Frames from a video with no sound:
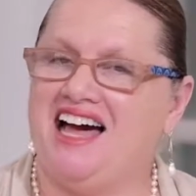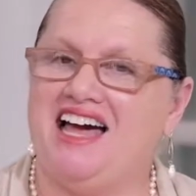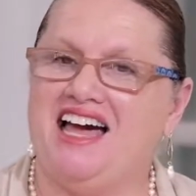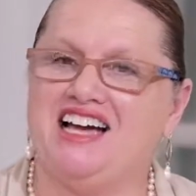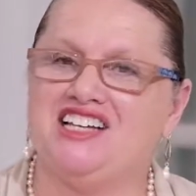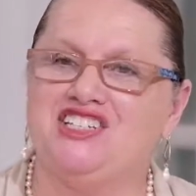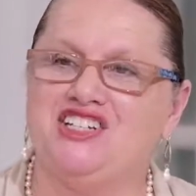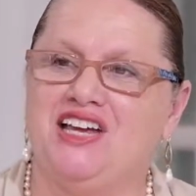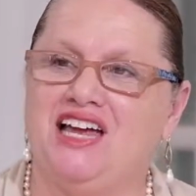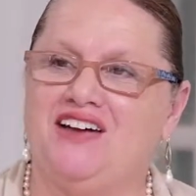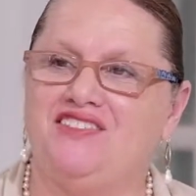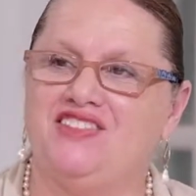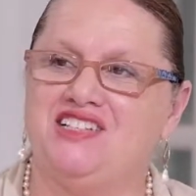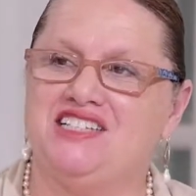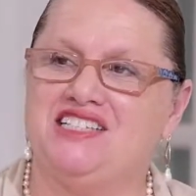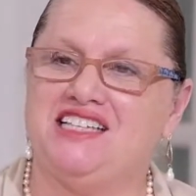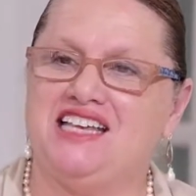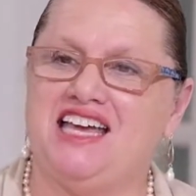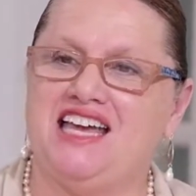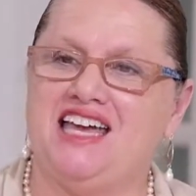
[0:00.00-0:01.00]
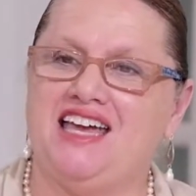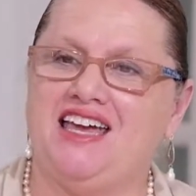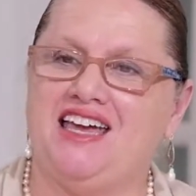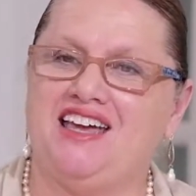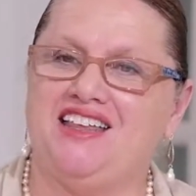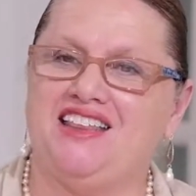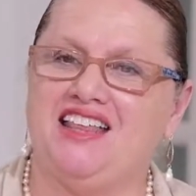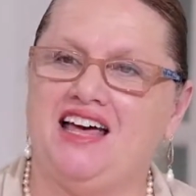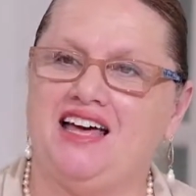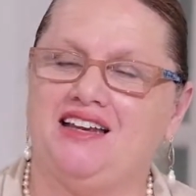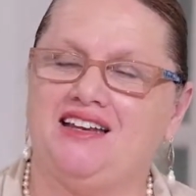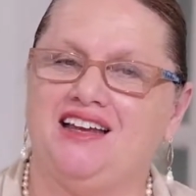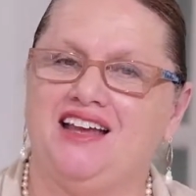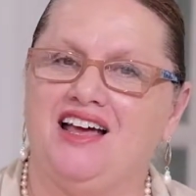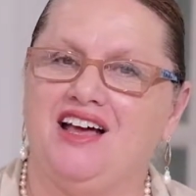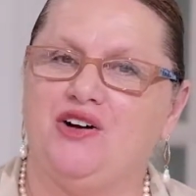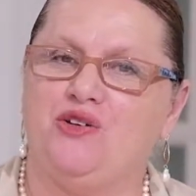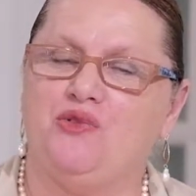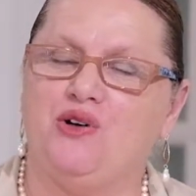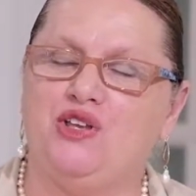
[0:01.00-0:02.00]
I actually have to say
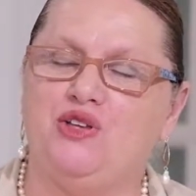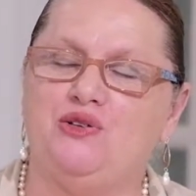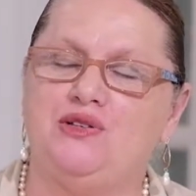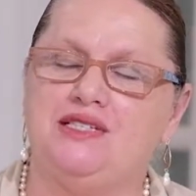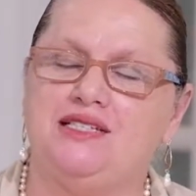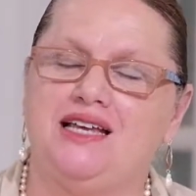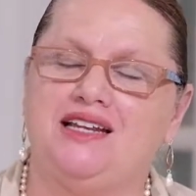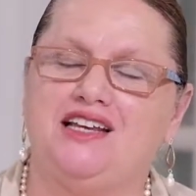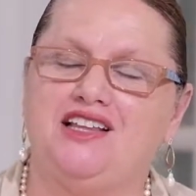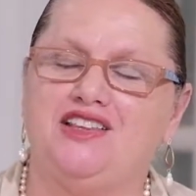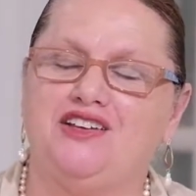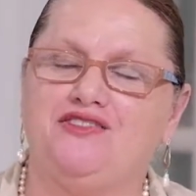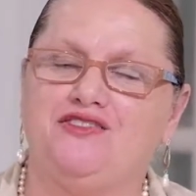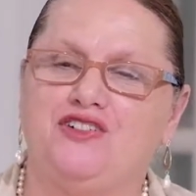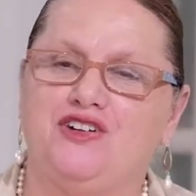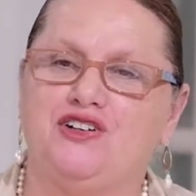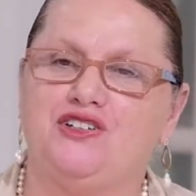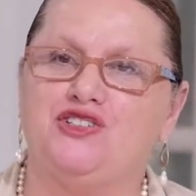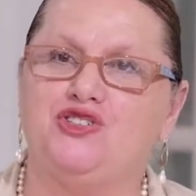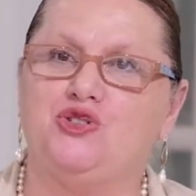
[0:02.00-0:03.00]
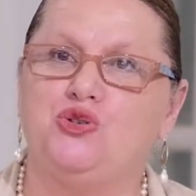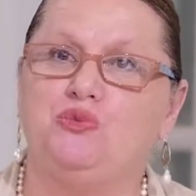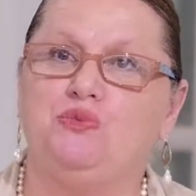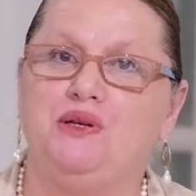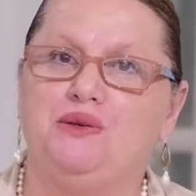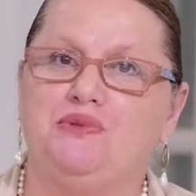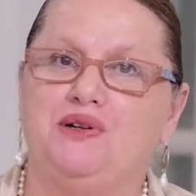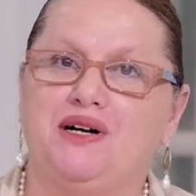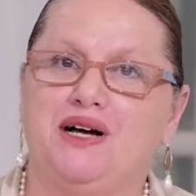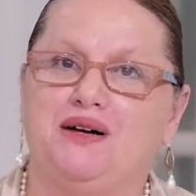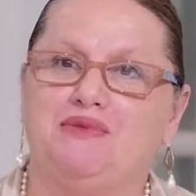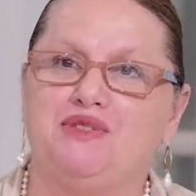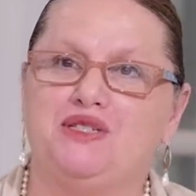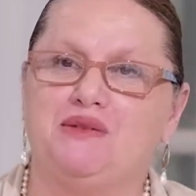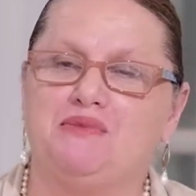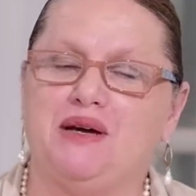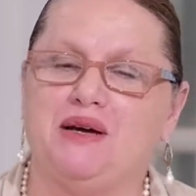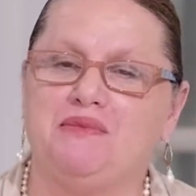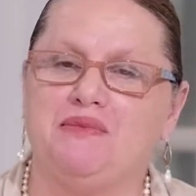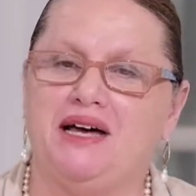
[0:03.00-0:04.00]
that when you said that, the first two people come
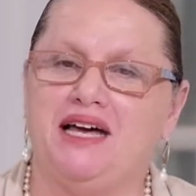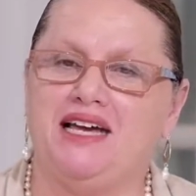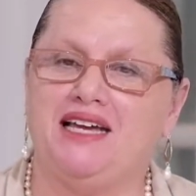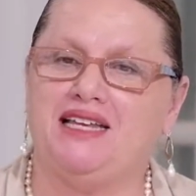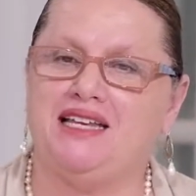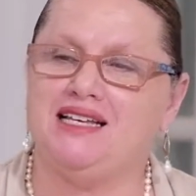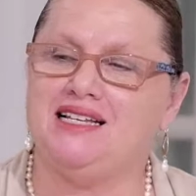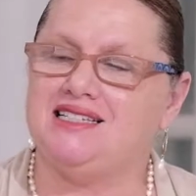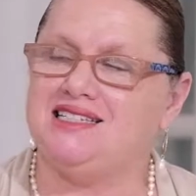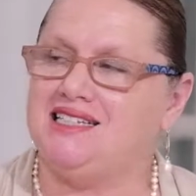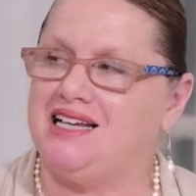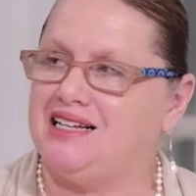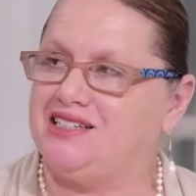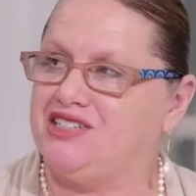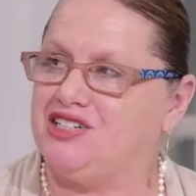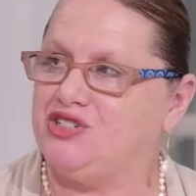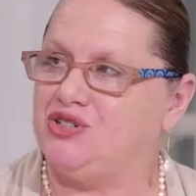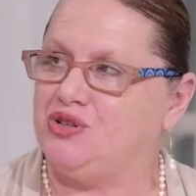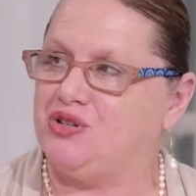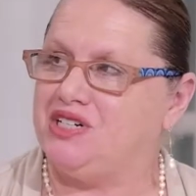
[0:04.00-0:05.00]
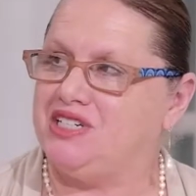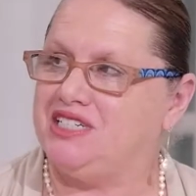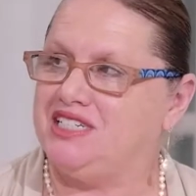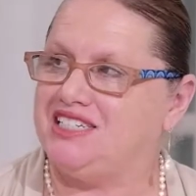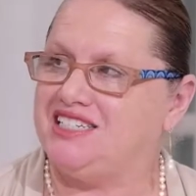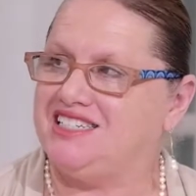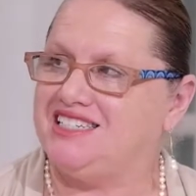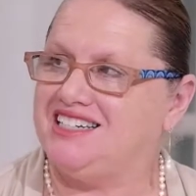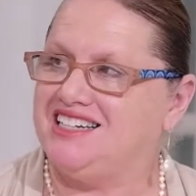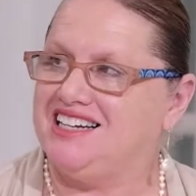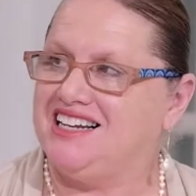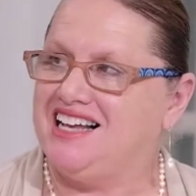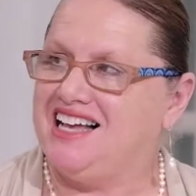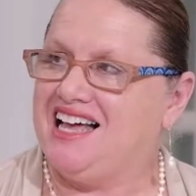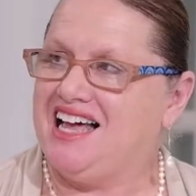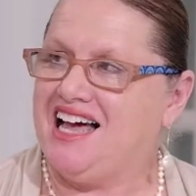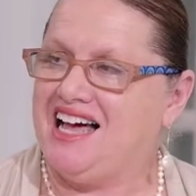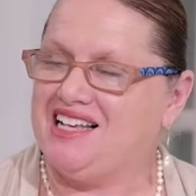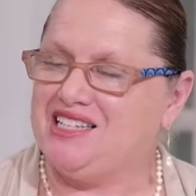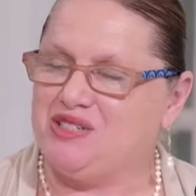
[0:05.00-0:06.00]
to my mind is Delta Dorsch,
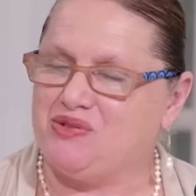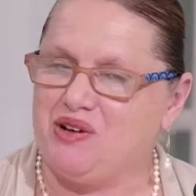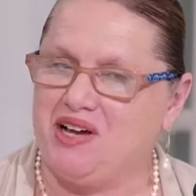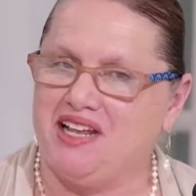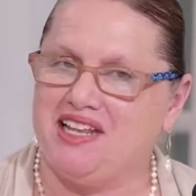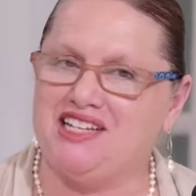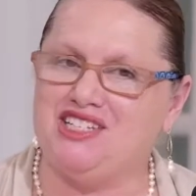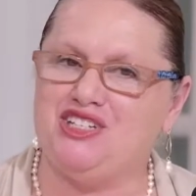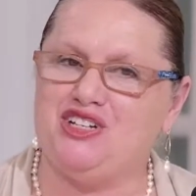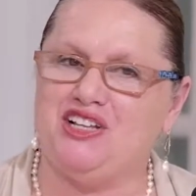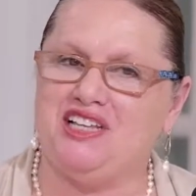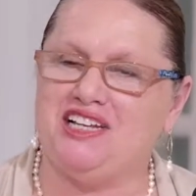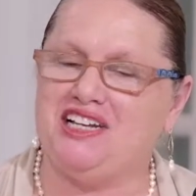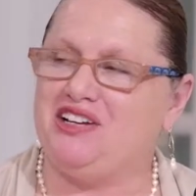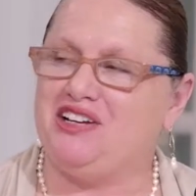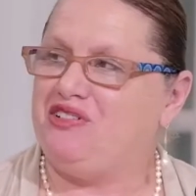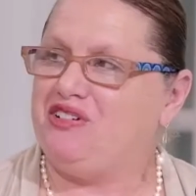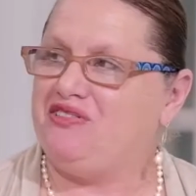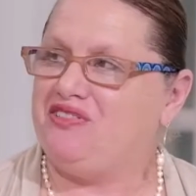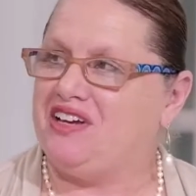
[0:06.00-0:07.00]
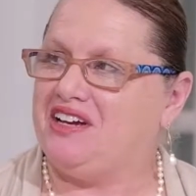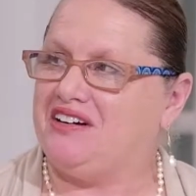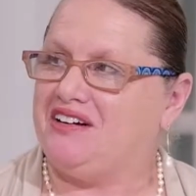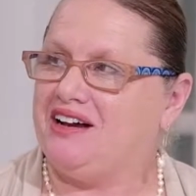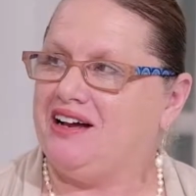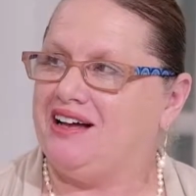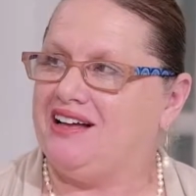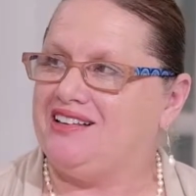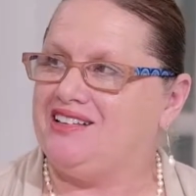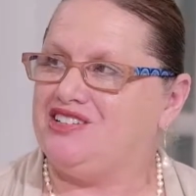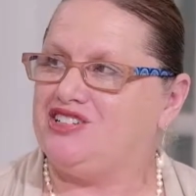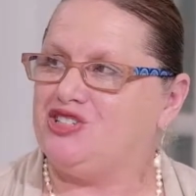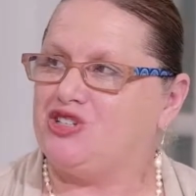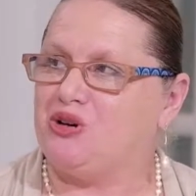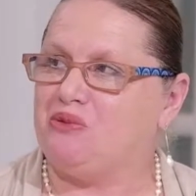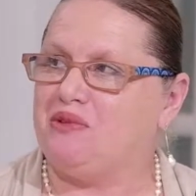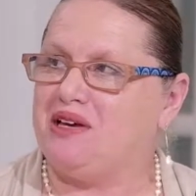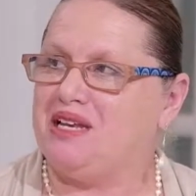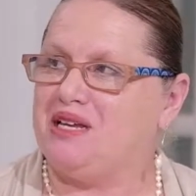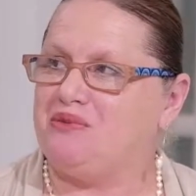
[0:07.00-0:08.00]
as well as Yulili Rivera. There's
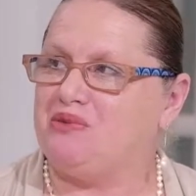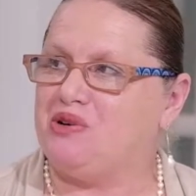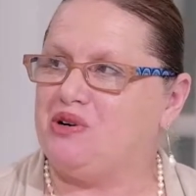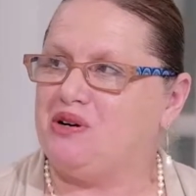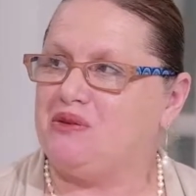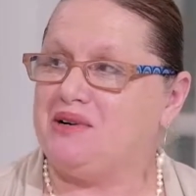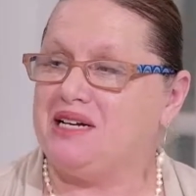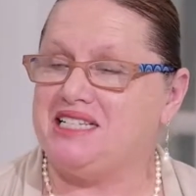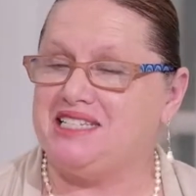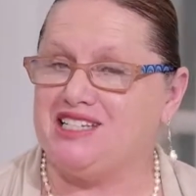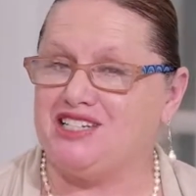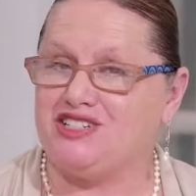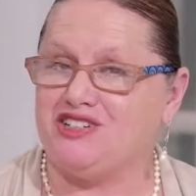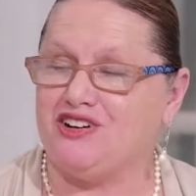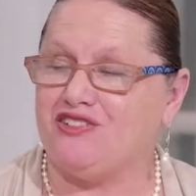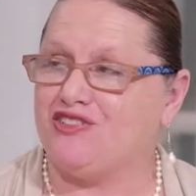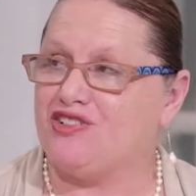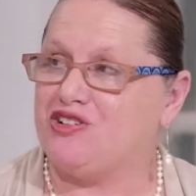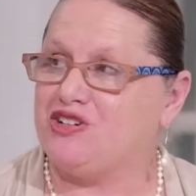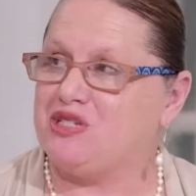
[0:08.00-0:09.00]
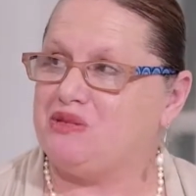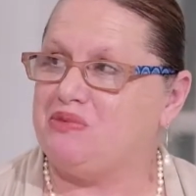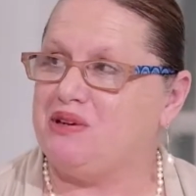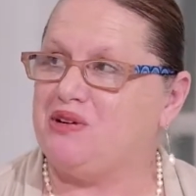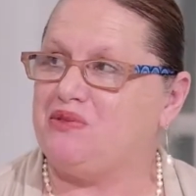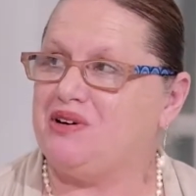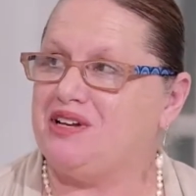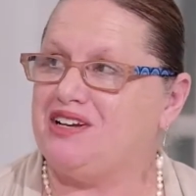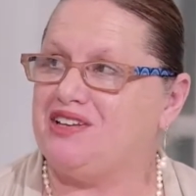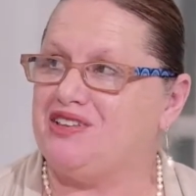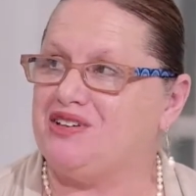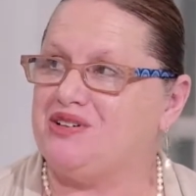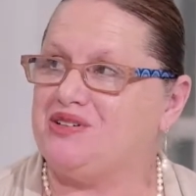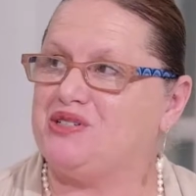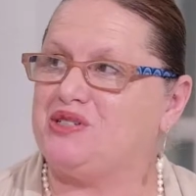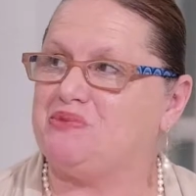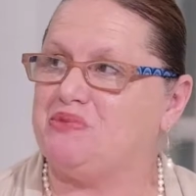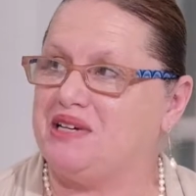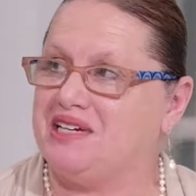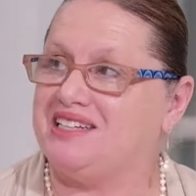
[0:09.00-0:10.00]
so many more, my sister, of course, being one of
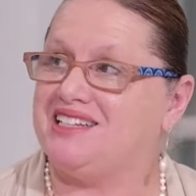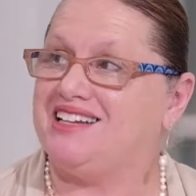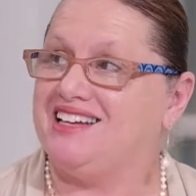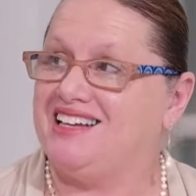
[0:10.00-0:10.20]
those, but...